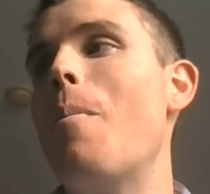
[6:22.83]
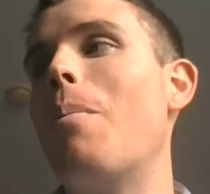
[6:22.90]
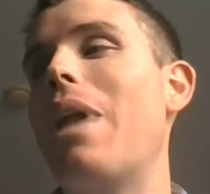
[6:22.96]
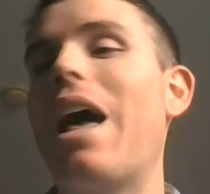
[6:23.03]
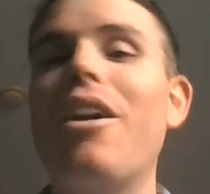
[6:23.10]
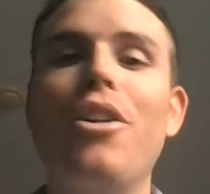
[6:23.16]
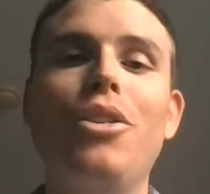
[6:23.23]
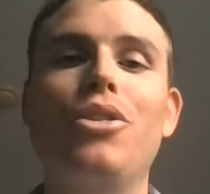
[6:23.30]
but
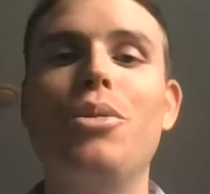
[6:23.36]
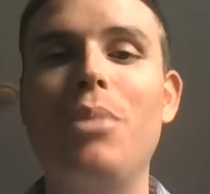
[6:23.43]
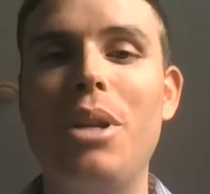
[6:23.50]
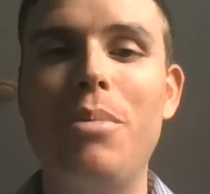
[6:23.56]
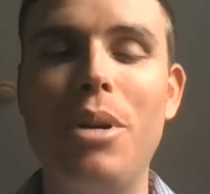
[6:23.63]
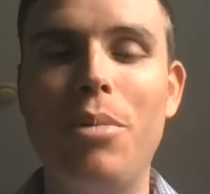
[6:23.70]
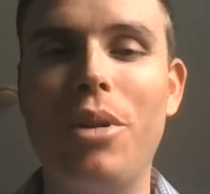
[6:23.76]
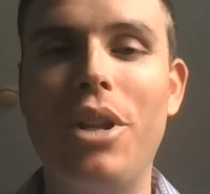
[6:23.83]
I don't know too many
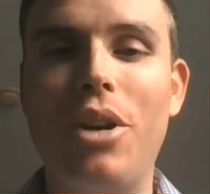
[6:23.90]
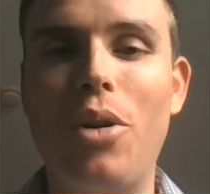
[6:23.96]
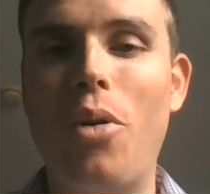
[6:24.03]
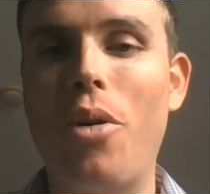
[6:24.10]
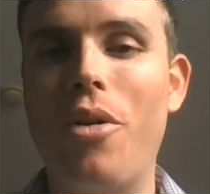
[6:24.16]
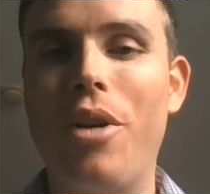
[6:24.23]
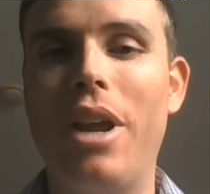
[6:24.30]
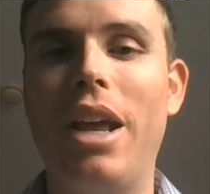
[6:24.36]
people that are
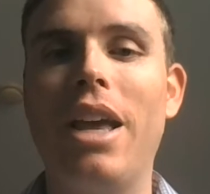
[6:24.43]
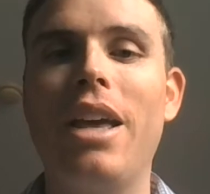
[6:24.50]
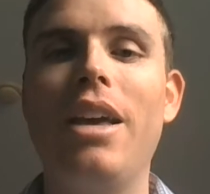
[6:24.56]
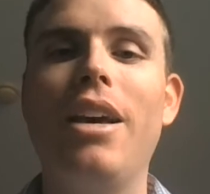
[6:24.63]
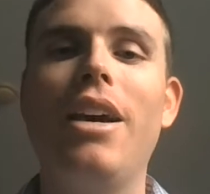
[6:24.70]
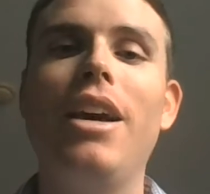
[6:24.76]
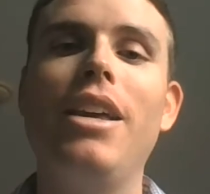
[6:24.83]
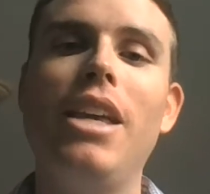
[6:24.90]
ordering
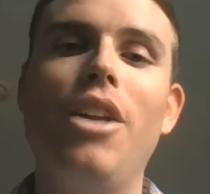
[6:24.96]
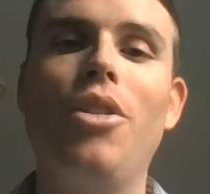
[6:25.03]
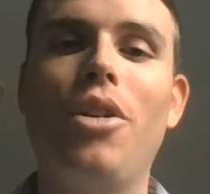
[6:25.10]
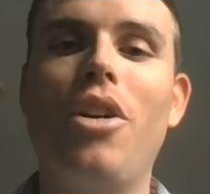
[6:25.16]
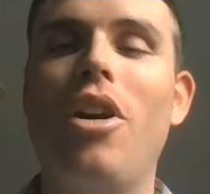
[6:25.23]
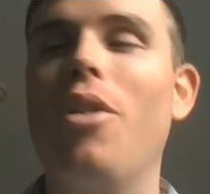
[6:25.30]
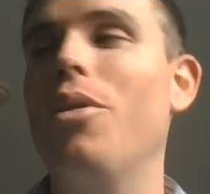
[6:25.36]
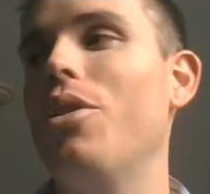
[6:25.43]
a yellow
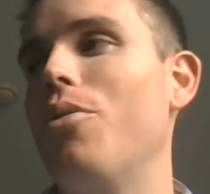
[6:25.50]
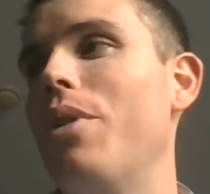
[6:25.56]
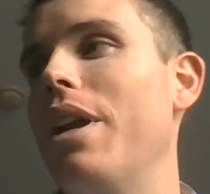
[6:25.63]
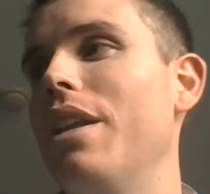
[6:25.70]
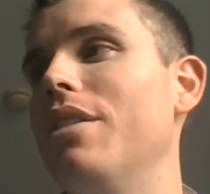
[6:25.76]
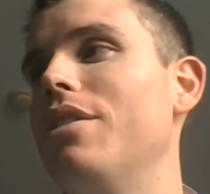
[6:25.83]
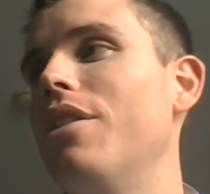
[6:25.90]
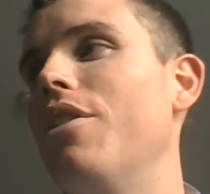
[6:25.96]
car with a red
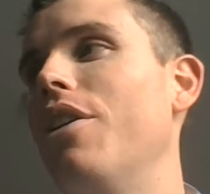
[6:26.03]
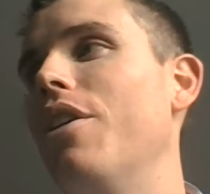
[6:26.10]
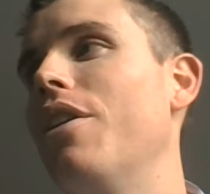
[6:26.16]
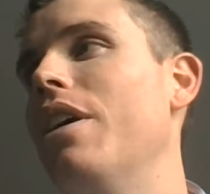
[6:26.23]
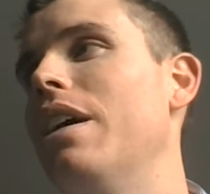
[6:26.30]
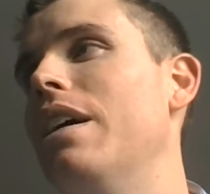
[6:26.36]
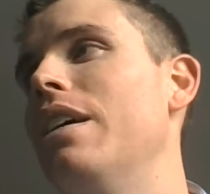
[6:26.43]
interior.